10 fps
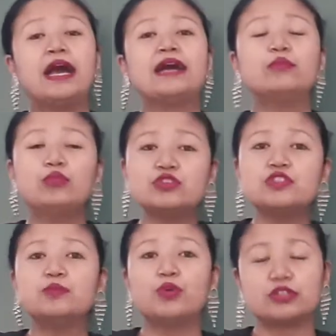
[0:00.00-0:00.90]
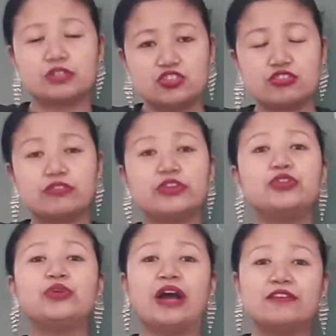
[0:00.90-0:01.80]
And most important, children,
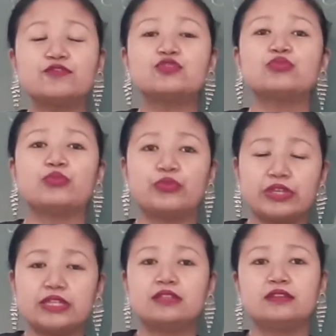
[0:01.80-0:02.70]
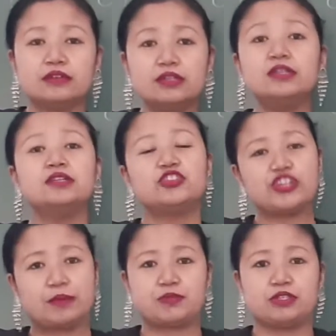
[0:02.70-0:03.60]
you have to read the
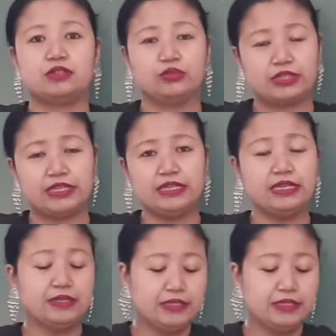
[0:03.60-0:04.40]
chapter. Okay,